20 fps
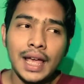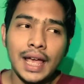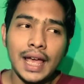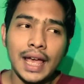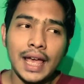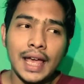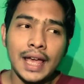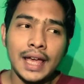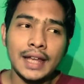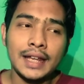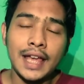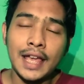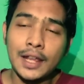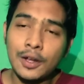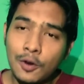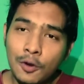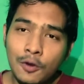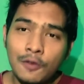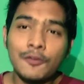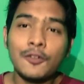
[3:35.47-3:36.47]
and i
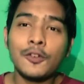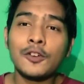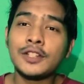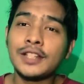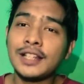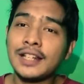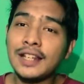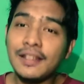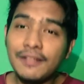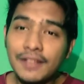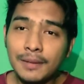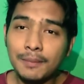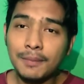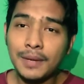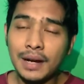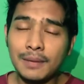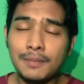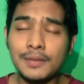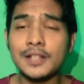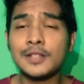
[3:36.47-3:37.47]
know for the living
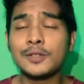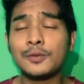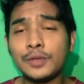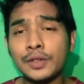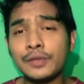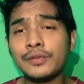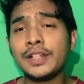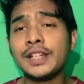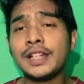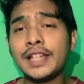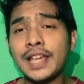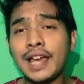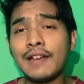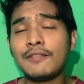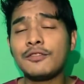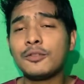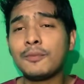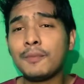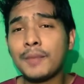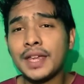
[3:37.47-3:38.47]
purpose we really
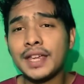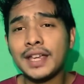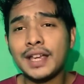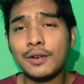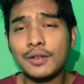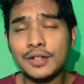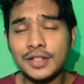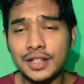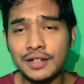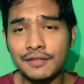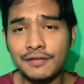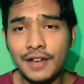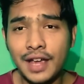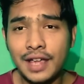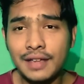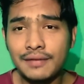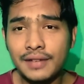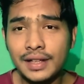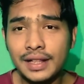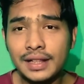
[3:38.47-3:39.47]
have to make our
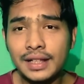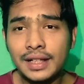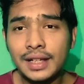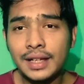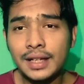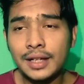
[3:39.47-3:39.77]
survival